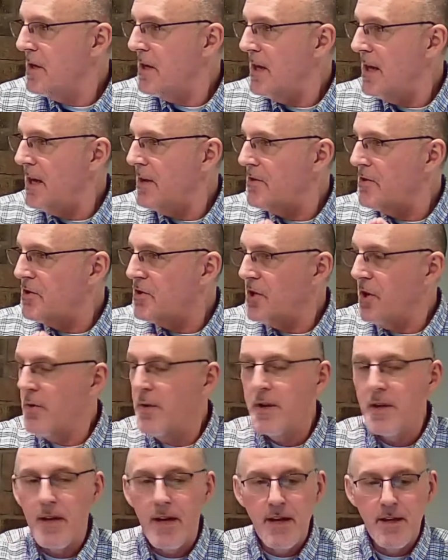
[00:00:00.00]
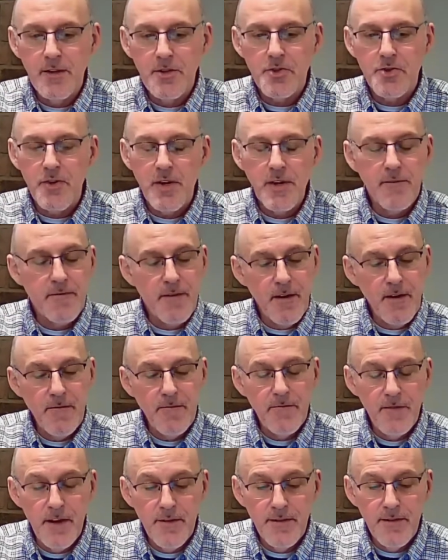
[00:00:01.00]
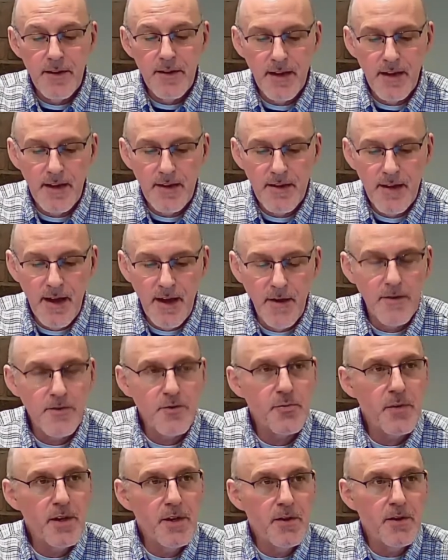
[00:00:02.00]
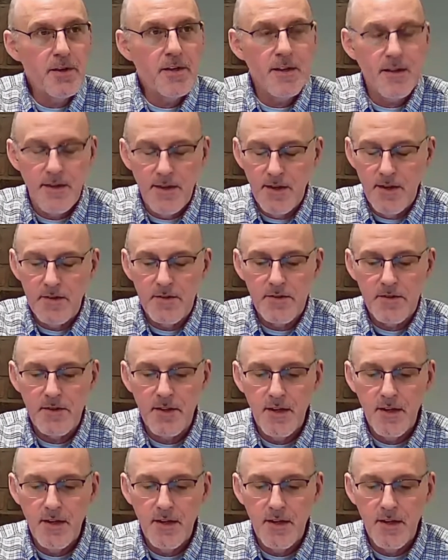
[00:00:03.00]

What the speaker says: and showing, illustrating very vividly now as we look at this,